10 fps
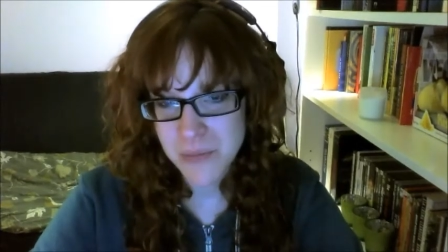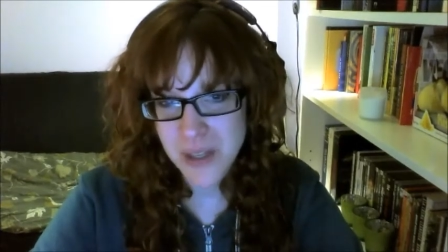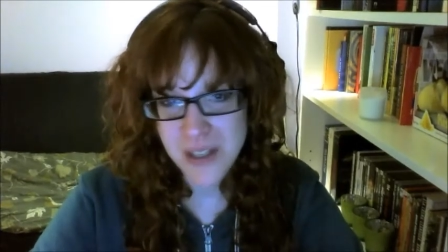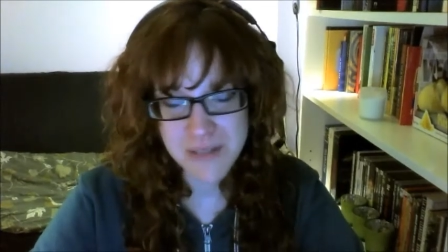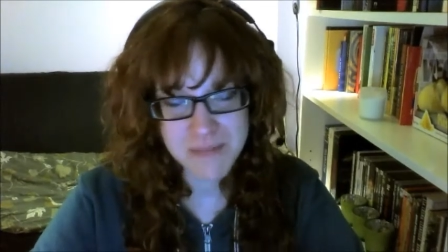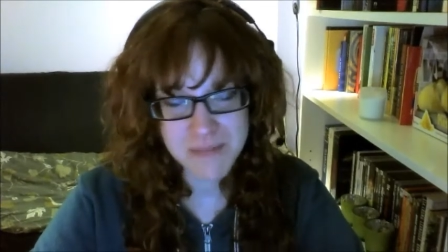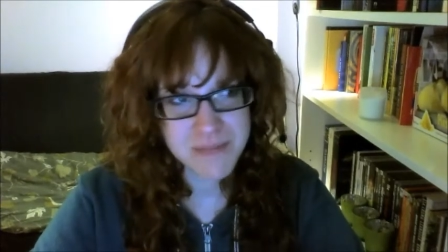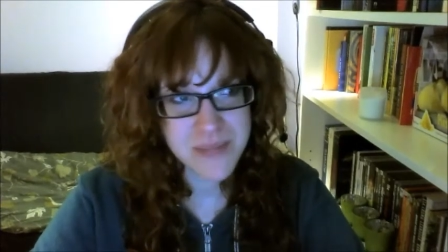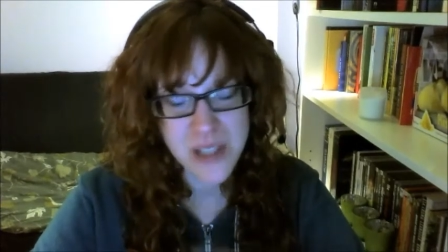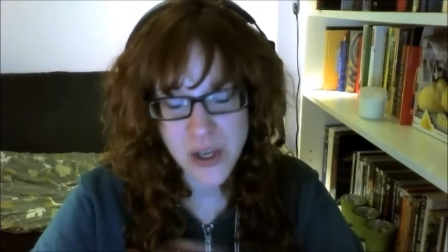uh,
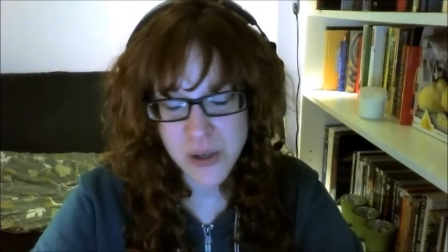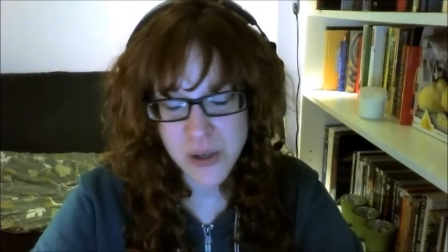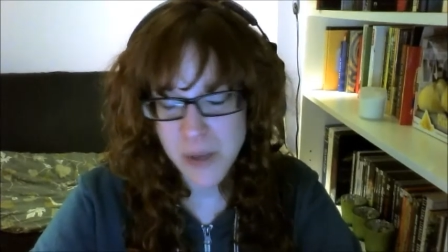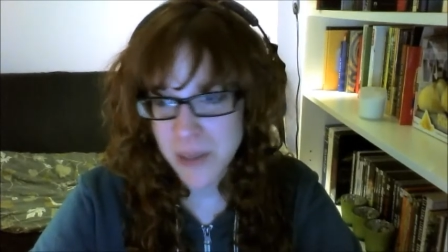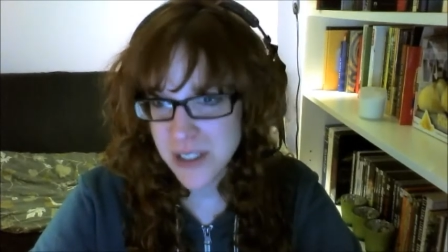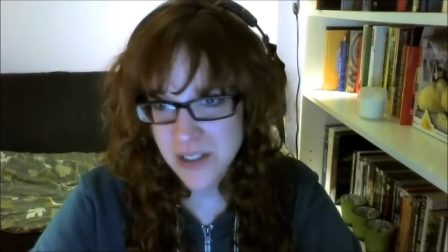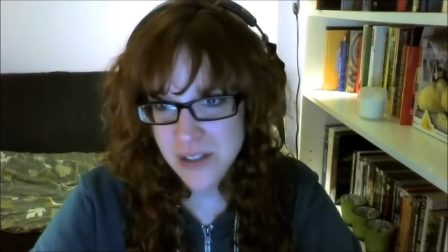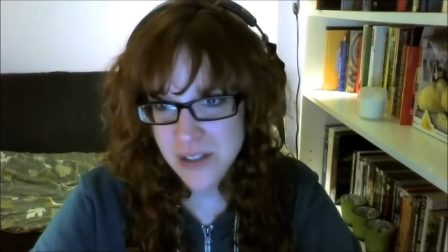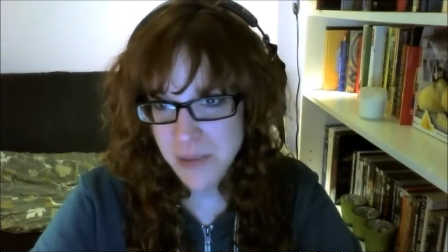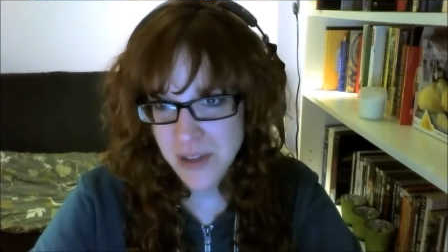you know,
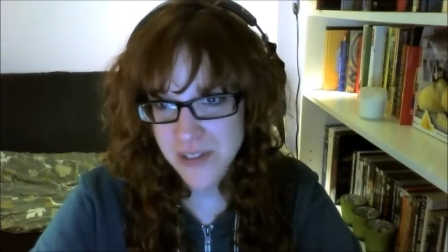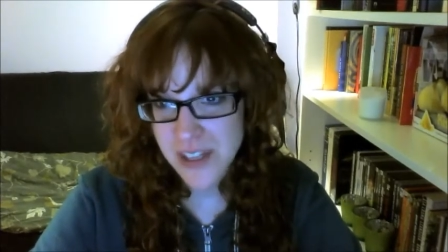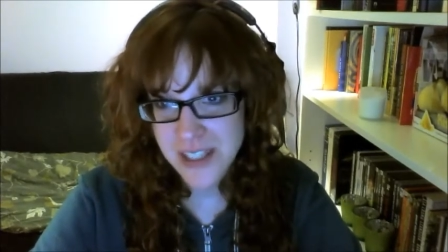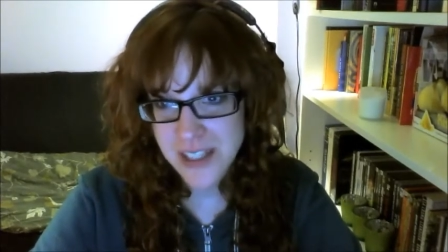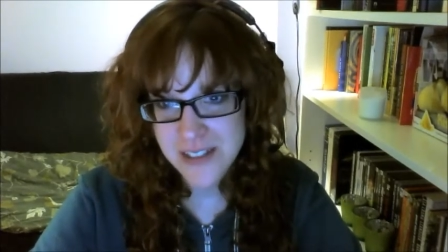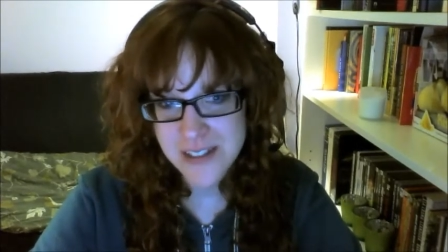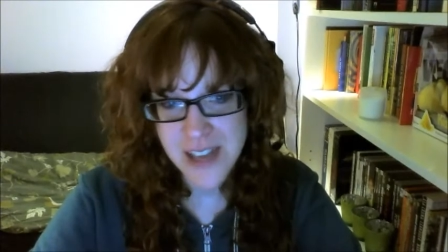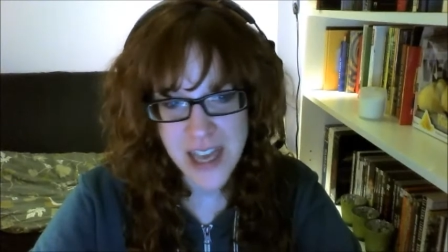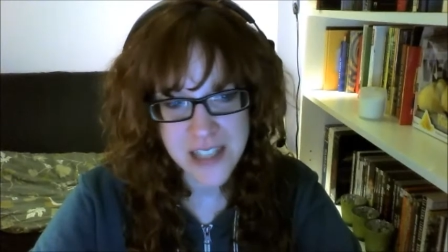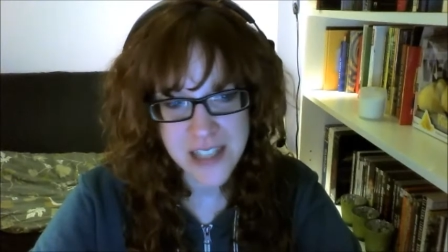opinions about things
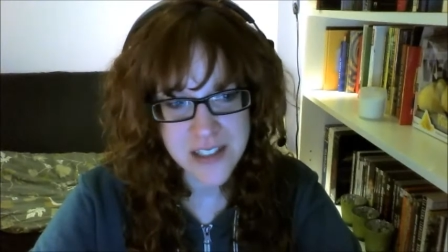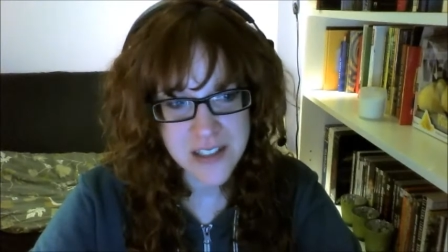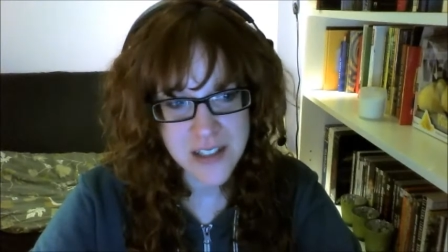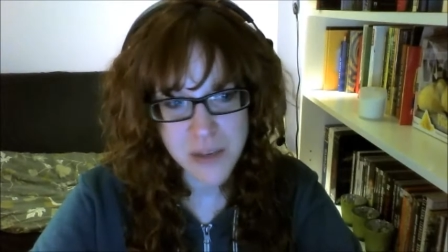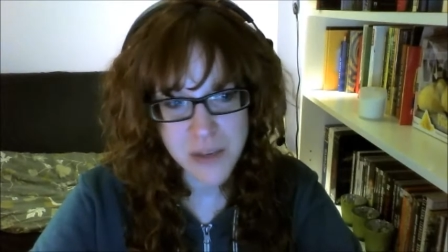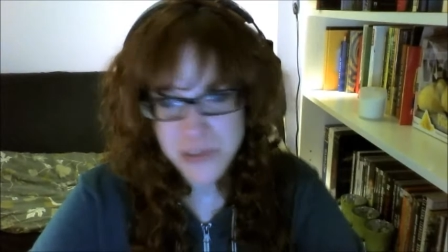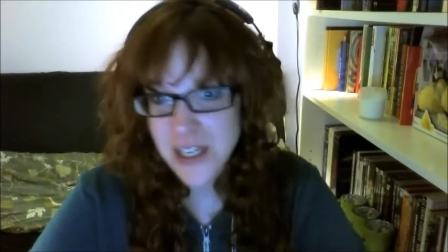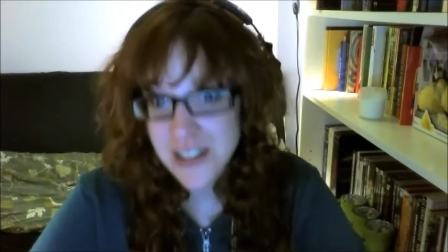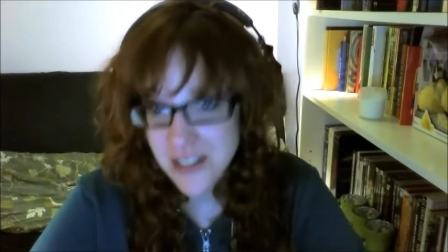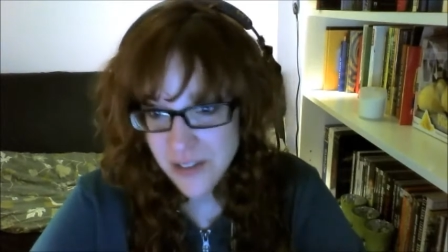and
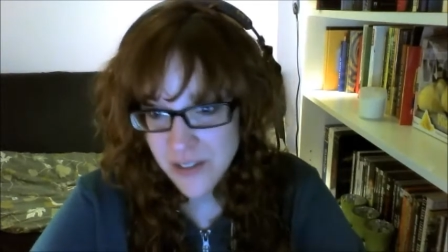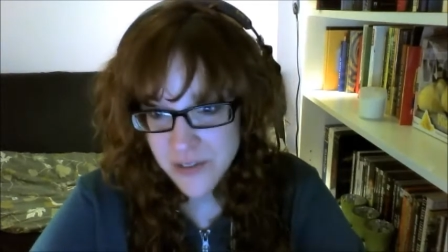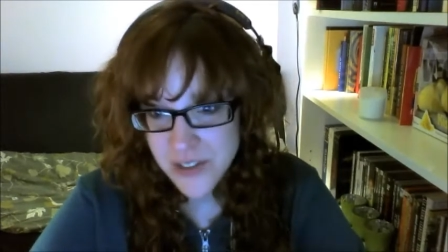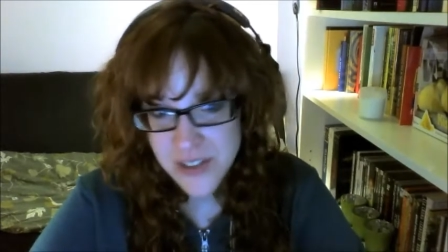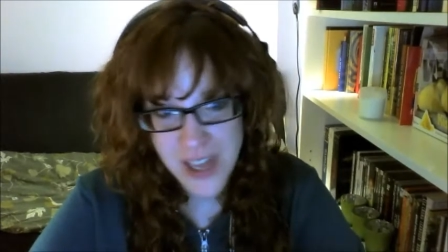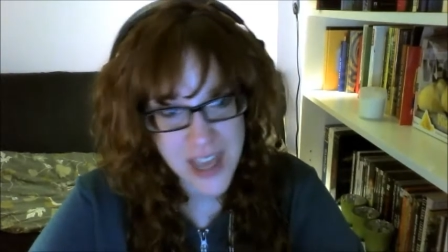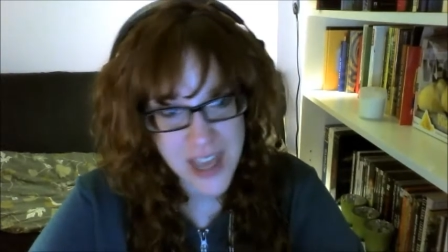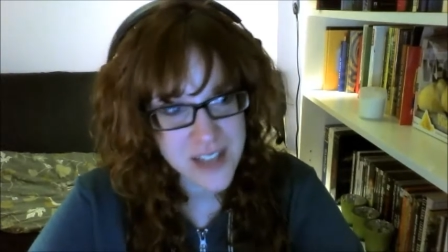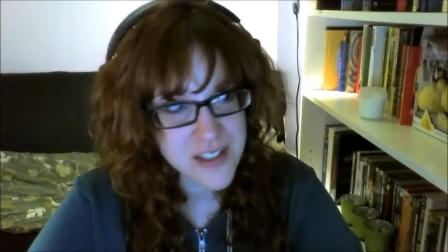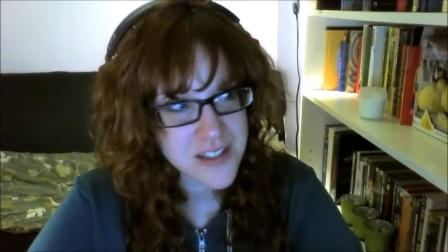objectives
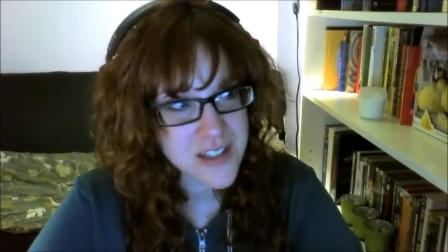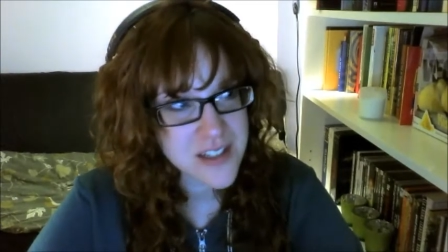and